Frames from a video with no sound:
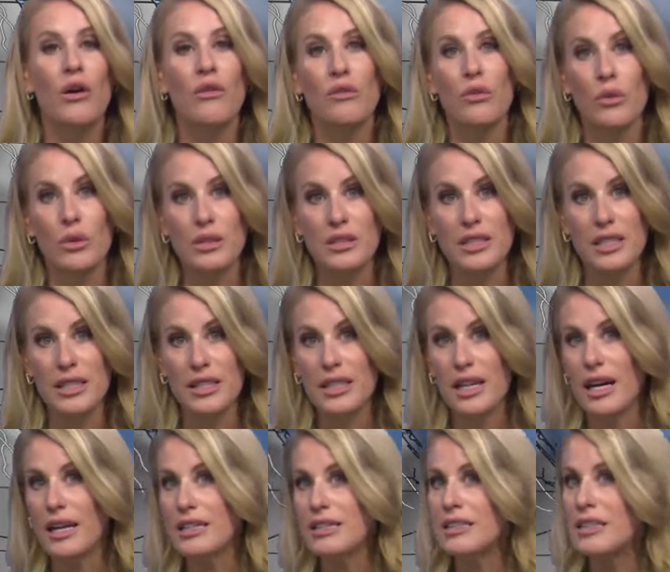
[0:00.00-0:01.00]
For
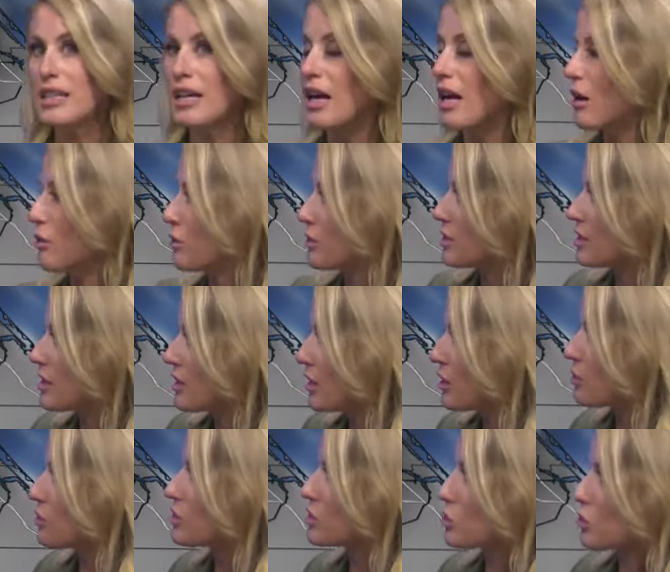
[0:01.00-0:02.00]
tonight, uh, we'll see
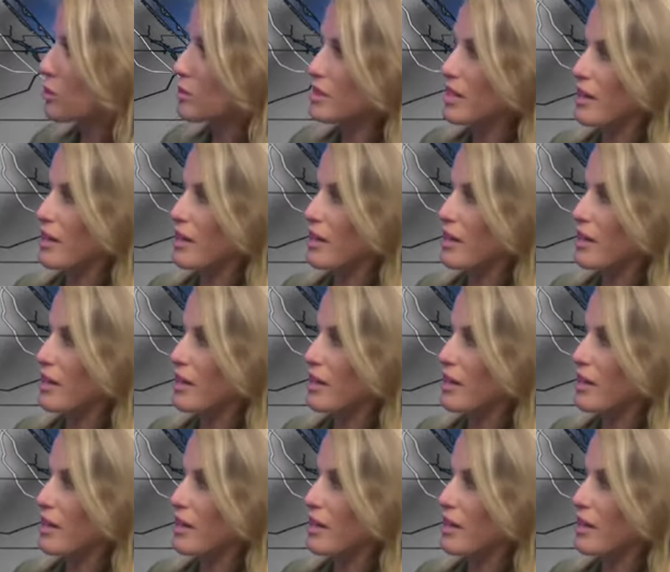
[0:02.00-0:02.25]
those storms